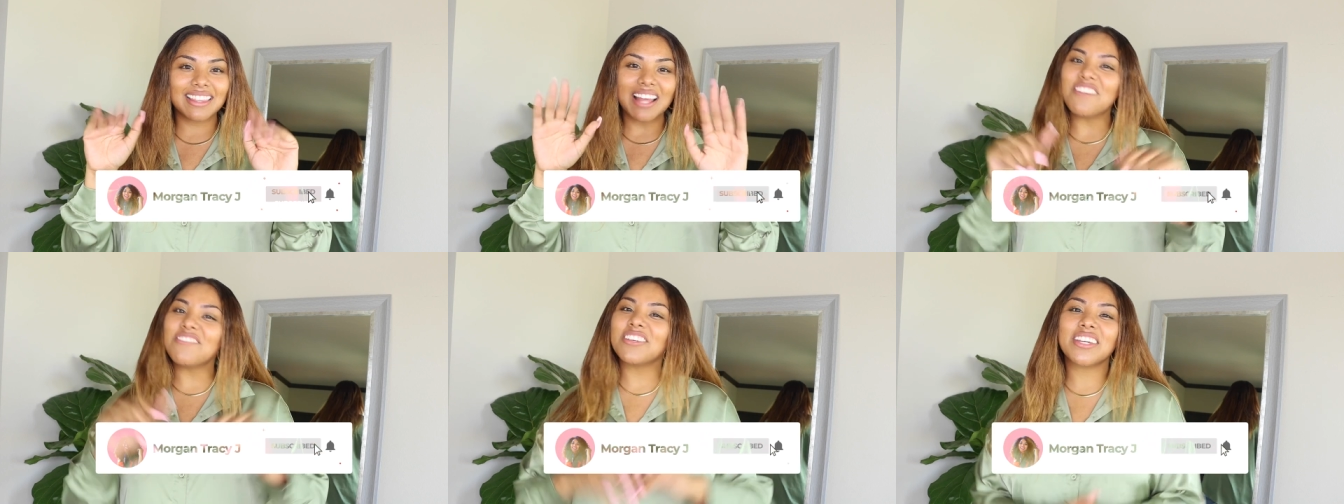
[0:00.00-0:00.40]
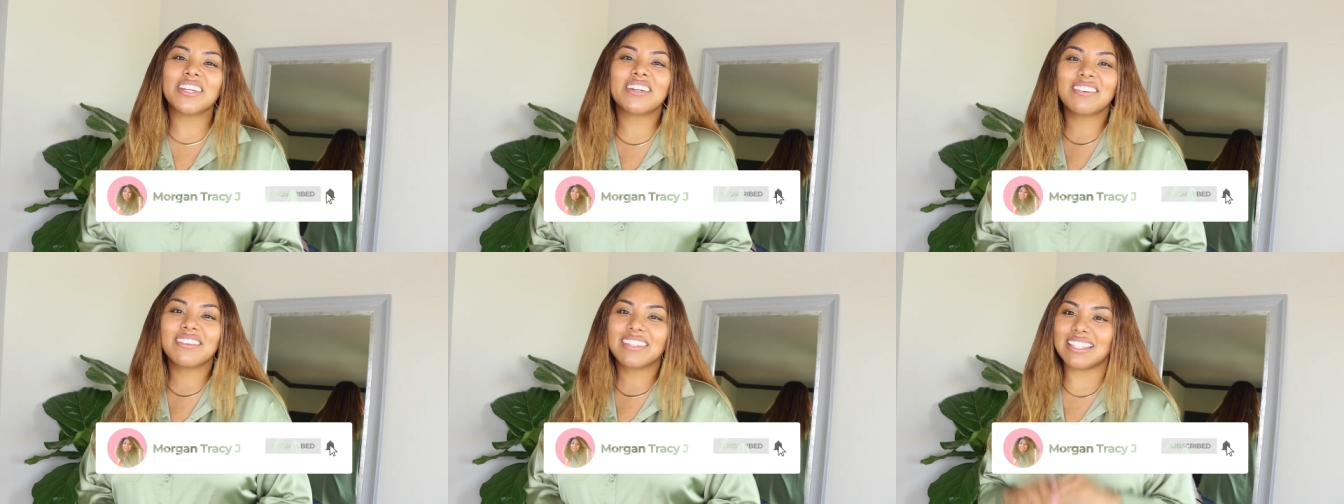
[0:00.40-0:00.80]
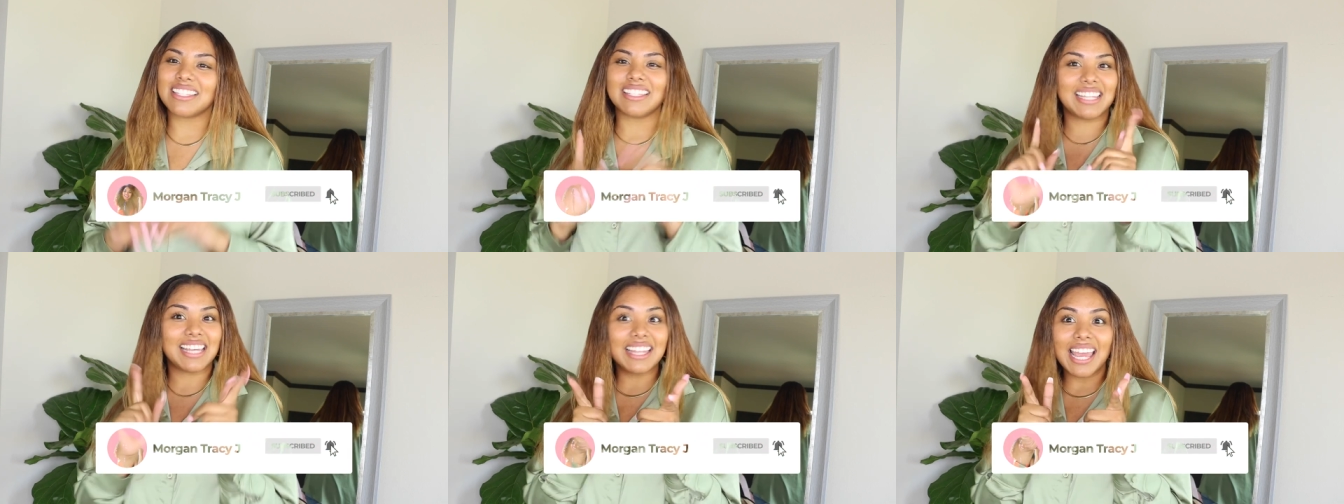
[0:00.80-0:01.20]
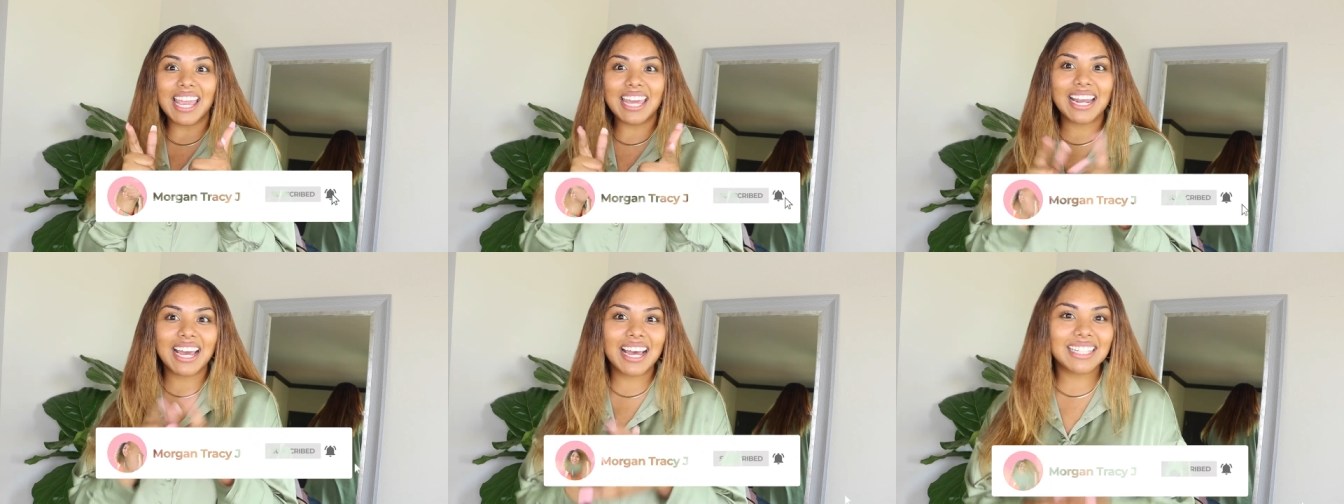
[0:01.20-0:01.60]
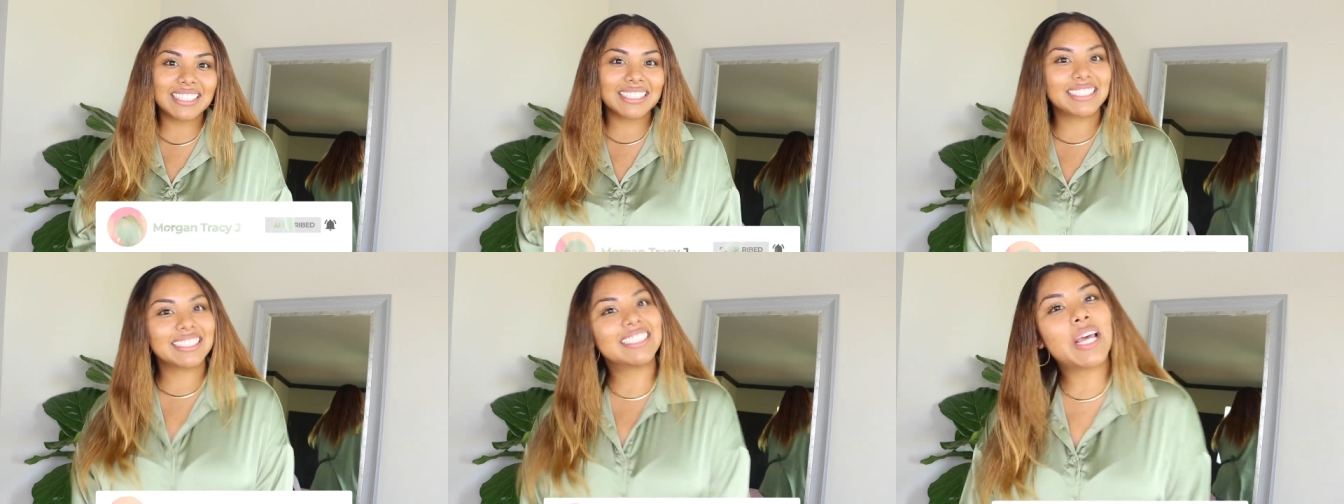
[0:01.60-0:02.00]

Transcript: Love you. See you later.